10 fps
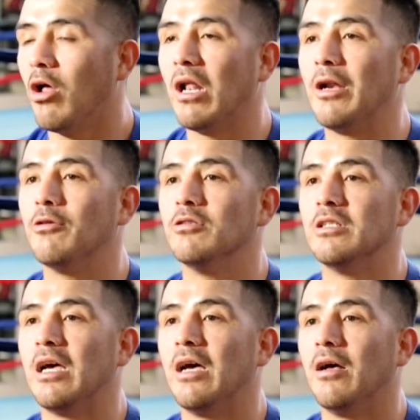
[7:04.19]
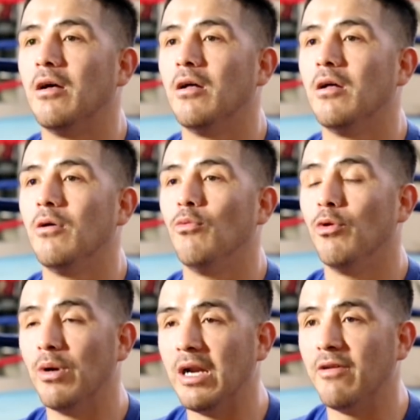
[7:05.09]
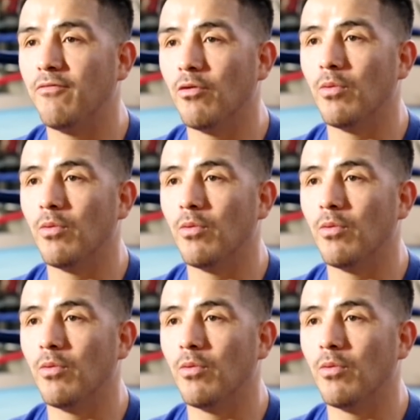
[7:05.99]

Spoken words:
All I know is that we're ready for